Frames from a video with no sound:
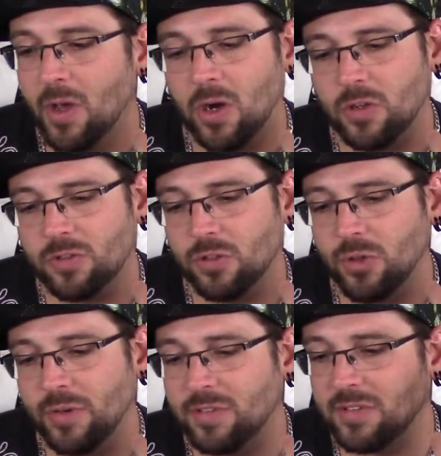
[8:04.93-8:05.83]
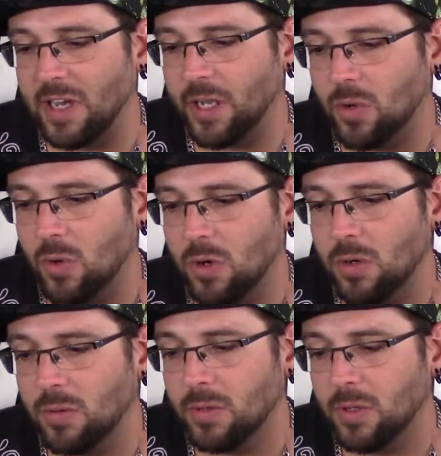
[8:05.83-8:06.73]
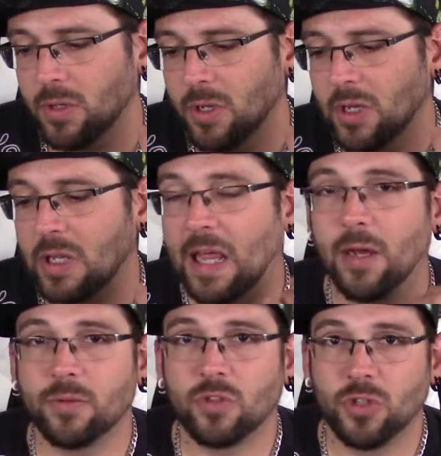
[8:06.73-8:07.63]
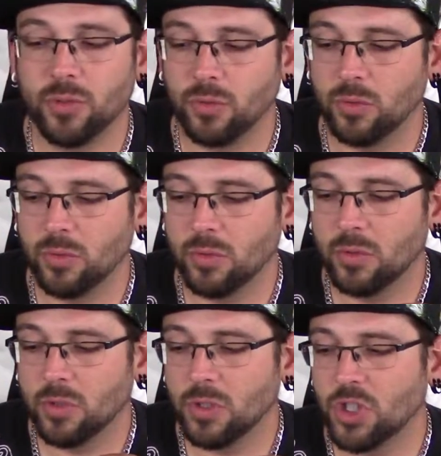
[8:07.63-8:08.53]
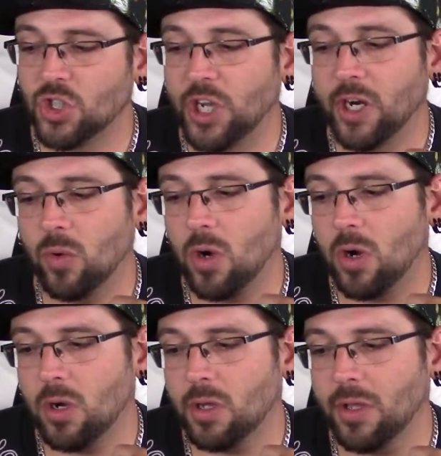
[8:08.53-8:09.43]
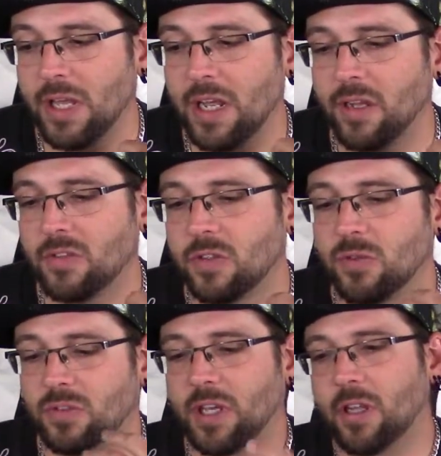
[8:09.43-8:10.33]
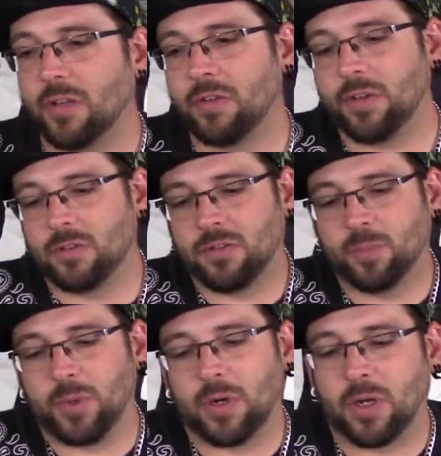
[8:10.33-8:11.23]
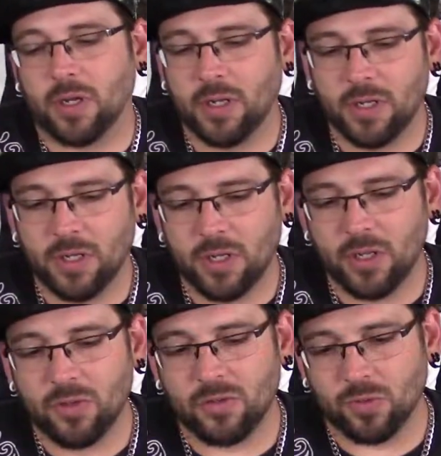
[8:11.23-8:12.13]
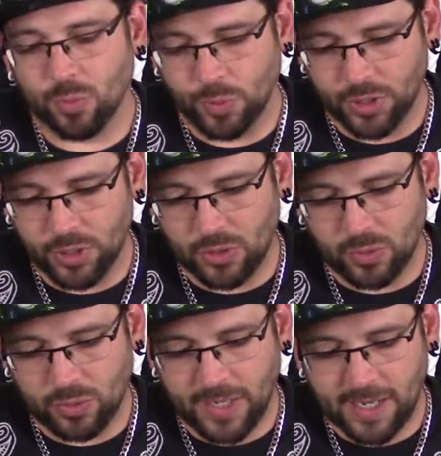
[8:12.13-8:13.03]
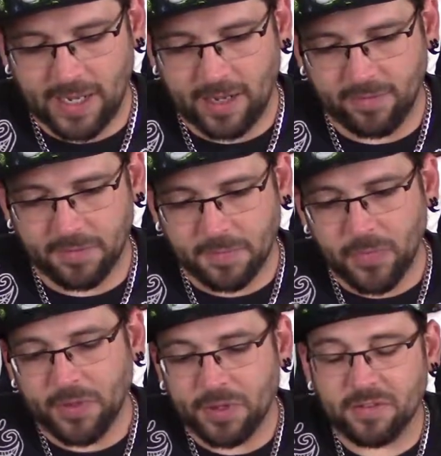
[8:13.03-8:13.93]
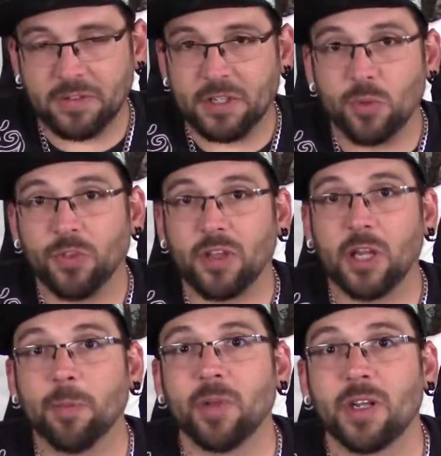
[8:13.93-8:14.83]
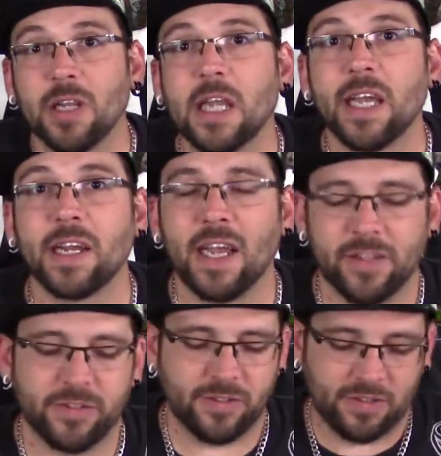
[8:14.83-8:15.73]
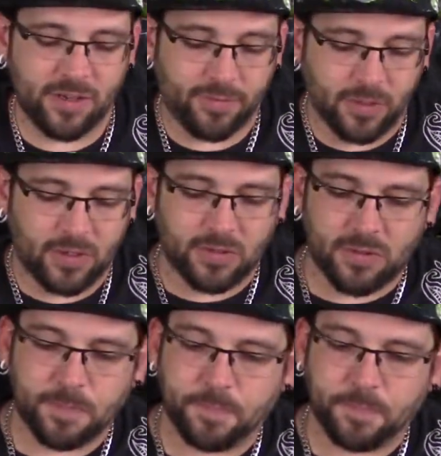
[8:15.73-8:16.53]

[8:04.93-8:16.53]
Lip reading: Also, you have Cygor, Clown 2, Shadowhawk, and Exoskeleton Spawn. It's really cool to have. Let's see what the Clip and Collect has to say for us.